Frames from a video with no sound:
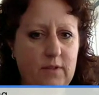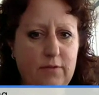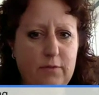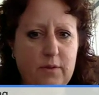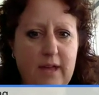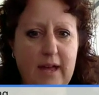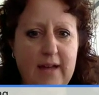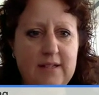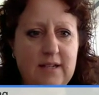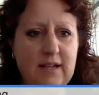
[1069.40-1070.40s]
for
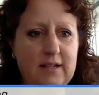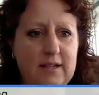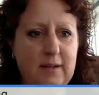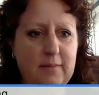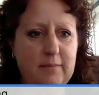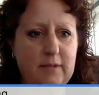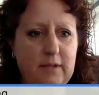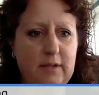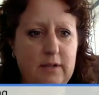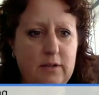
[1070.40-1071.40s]
that, and
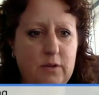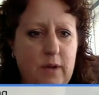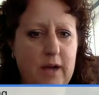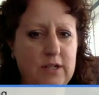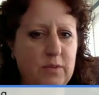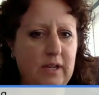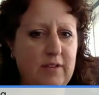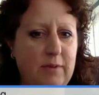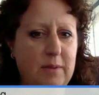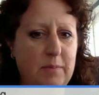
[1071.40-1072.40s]
I just want to
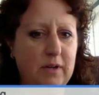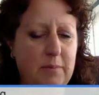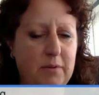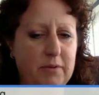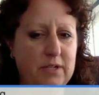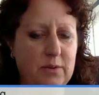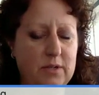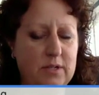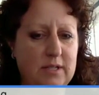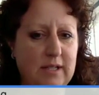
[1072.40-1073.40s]
give people a couple of
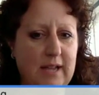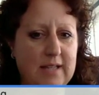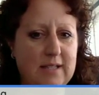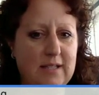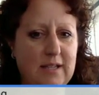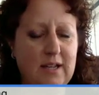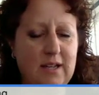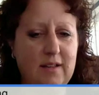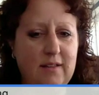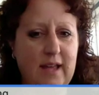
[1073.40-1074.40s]
resources in case
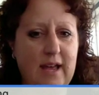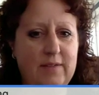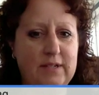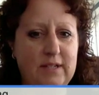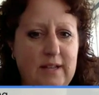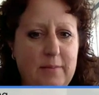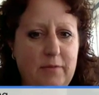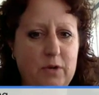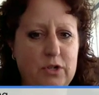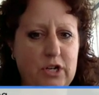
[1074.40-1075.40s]
they haven't done that
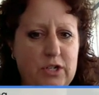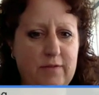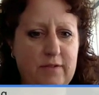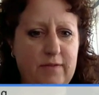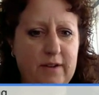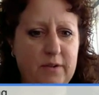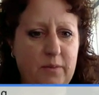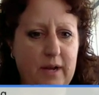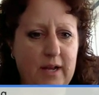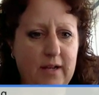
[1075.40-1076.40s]
before. Josh, you have a favorite
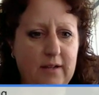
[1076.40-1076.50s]
way?